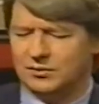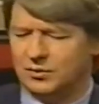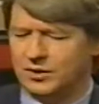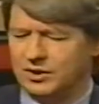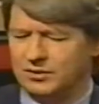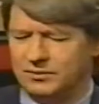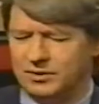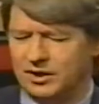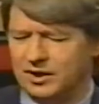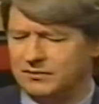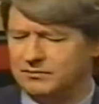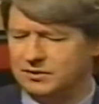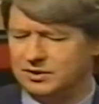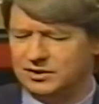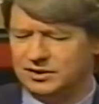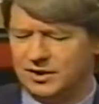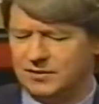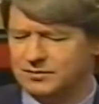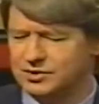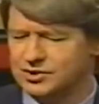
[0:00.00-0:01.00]
I've
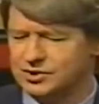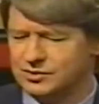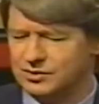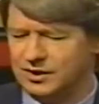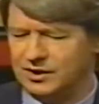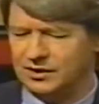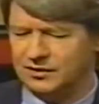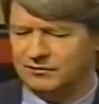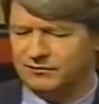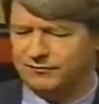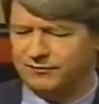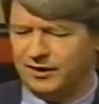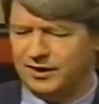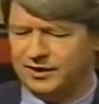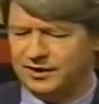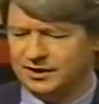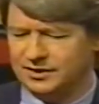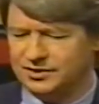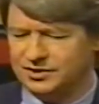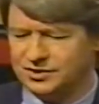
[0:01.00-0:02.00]
been demonstrating and
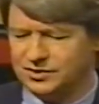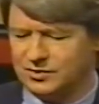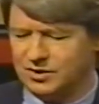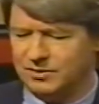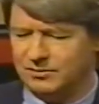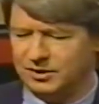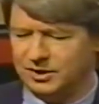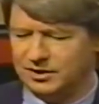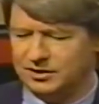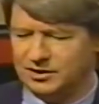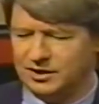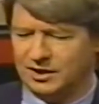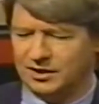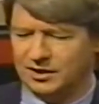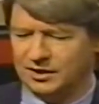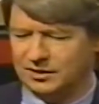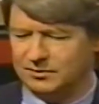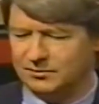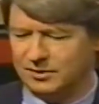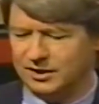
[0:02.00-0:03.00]
fighting and screaming and
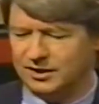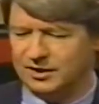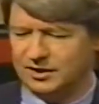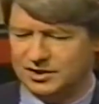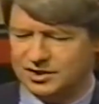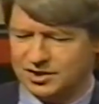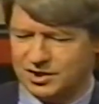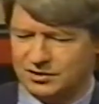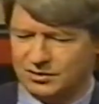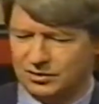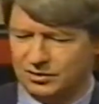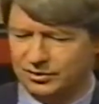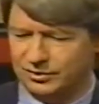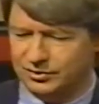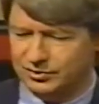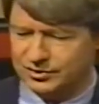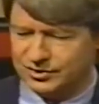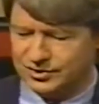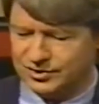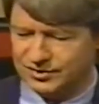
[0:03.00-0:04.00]
yelling and making a general
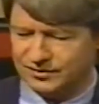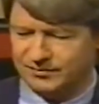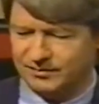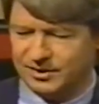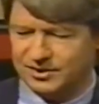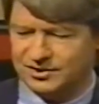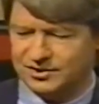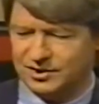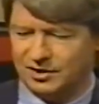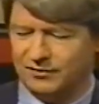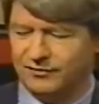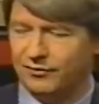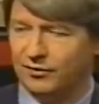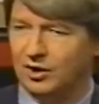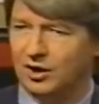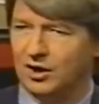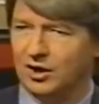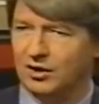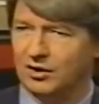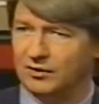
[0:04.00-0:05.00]
nuisance of myself
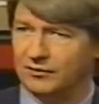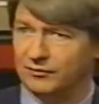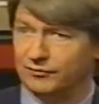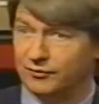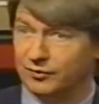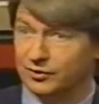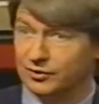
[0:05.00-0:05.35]
for